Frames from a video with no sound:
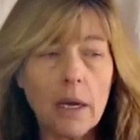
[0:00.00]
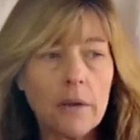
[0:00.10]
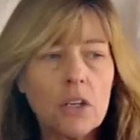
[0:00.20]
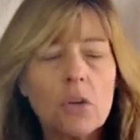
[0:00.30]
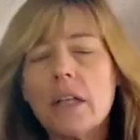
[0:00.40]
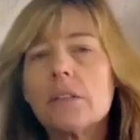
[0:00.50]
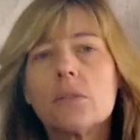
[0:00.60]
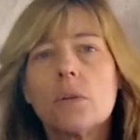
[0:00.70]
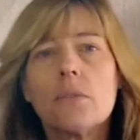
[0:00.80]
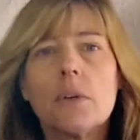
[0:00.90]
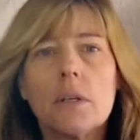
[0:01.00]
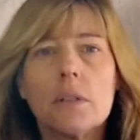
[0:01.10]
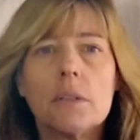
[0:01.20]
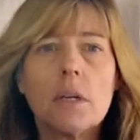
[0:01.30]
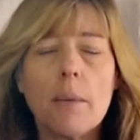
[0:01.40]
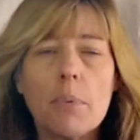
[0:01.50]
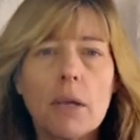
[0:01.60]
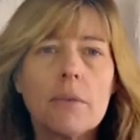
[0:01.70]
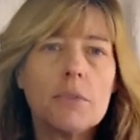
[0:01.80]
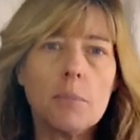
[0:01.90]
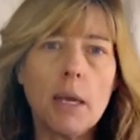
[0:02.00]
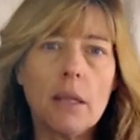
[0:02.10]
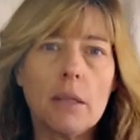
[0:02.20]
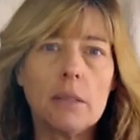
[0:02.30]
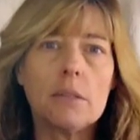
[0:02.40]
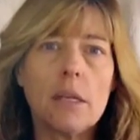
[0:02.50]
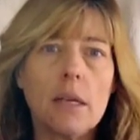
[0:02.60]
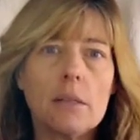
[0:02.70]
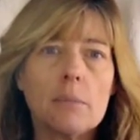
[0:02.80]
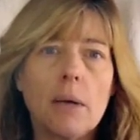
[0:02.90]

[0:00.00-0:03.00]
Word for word: Uh, you know that's sort of a topic of debate these days mm.